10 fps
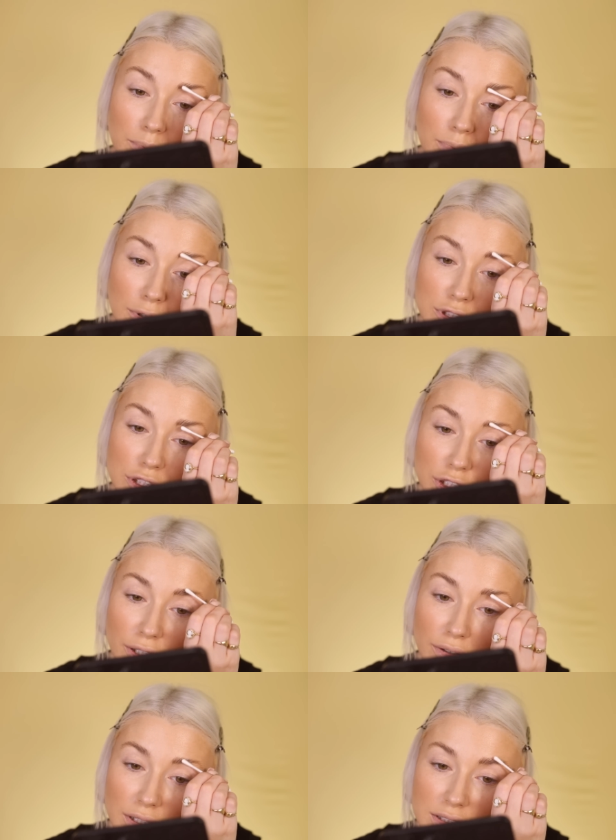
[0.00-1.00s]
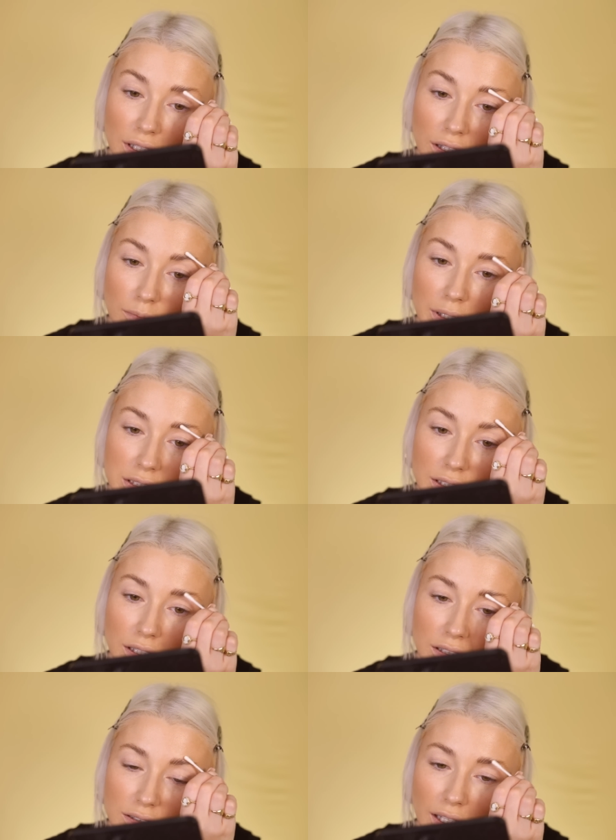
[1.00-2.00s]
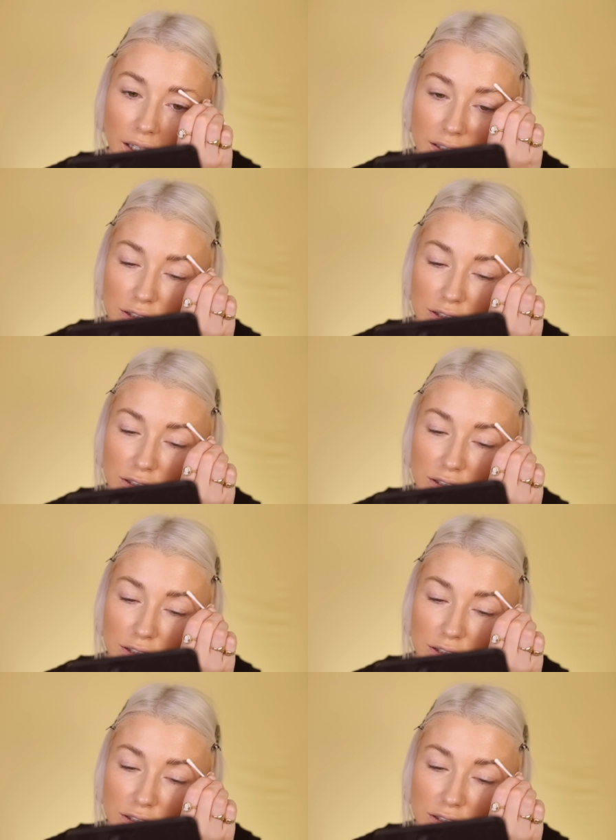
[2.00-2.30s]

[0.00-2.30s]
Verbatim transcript: brush through this a little bit to take